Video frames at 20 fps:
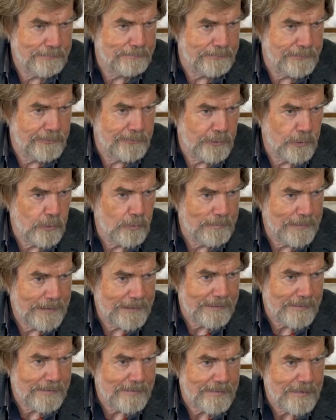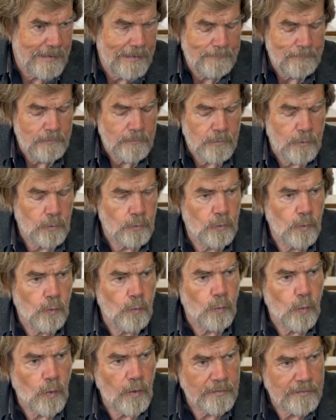few meters to do
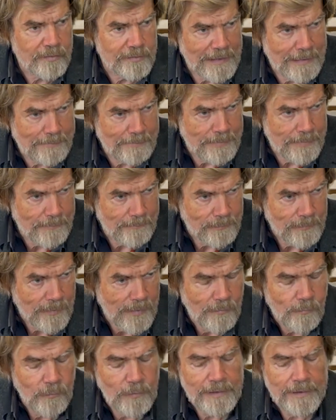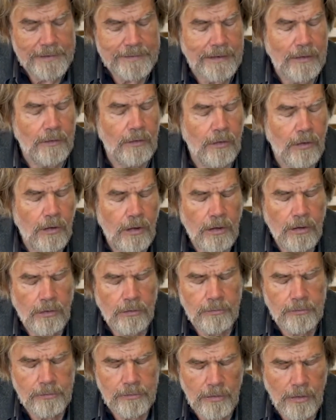one step. We need a
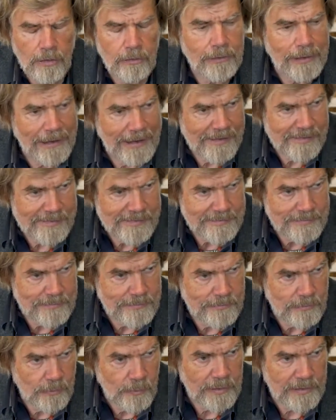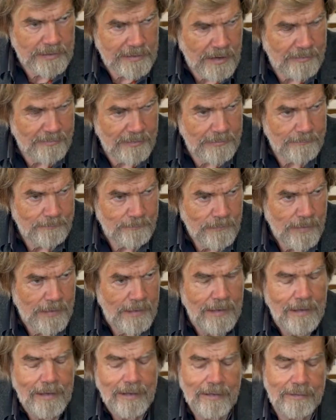long rest to recover,
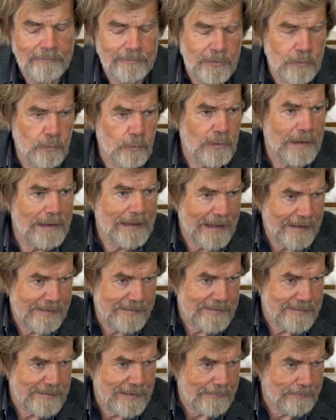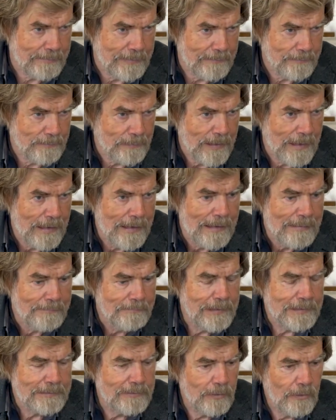and we do the next step.
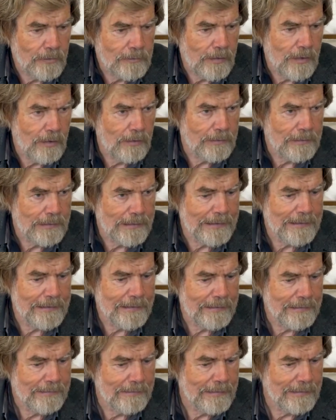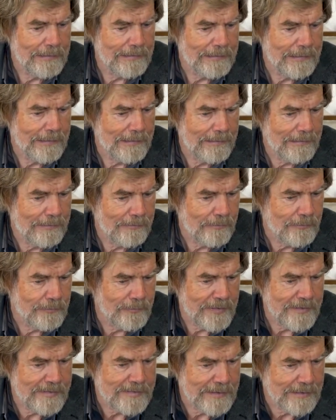But not only in the
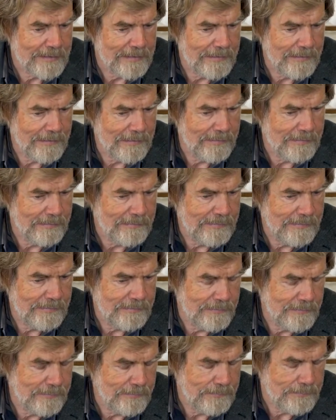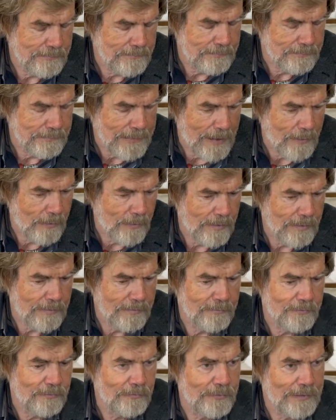physical power
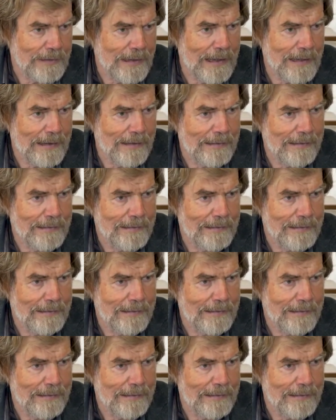we are